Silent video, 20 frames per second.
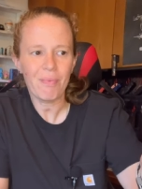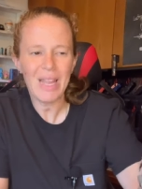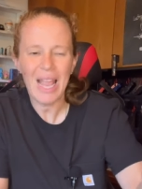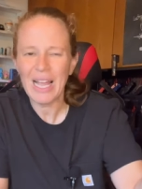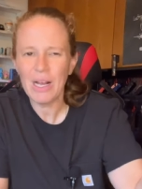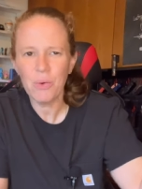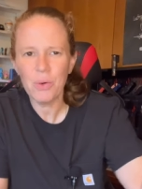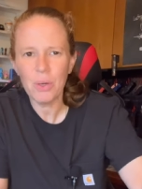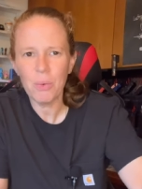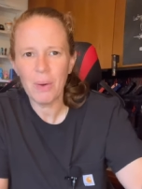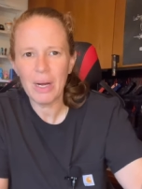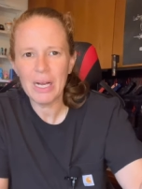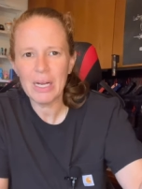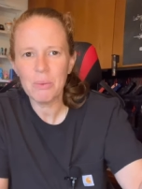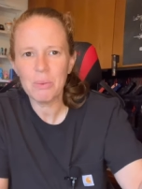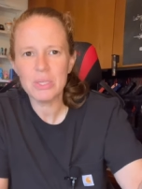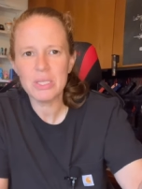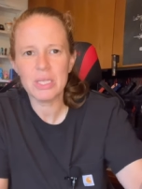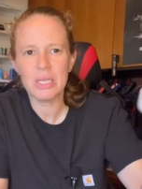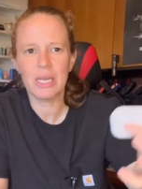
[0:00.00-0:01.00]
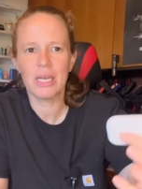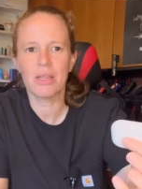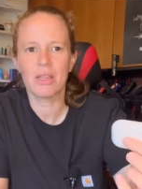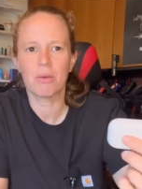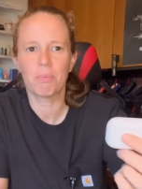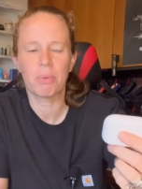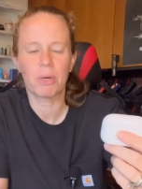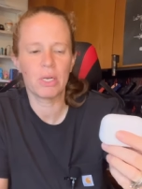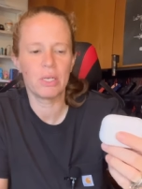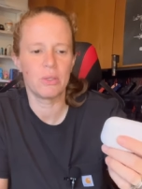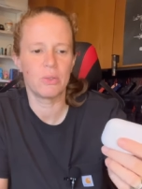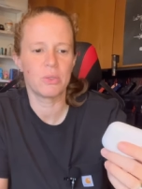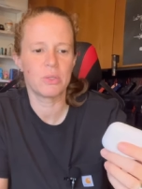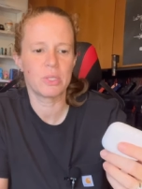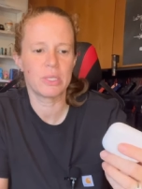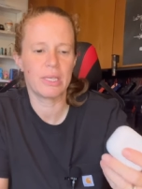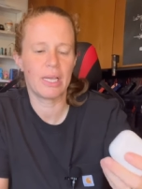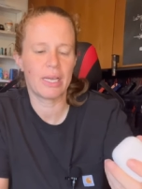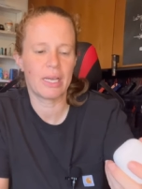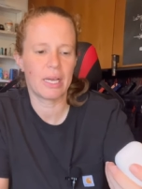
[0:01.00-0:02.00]
I don't know why I wasn't getting the
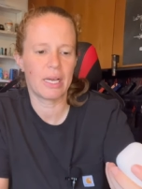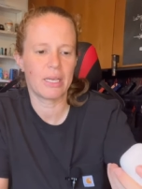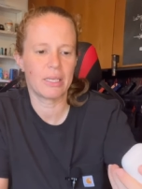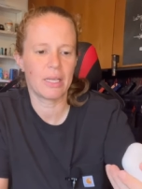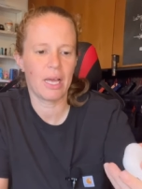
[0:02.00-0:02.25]
pros. Like I,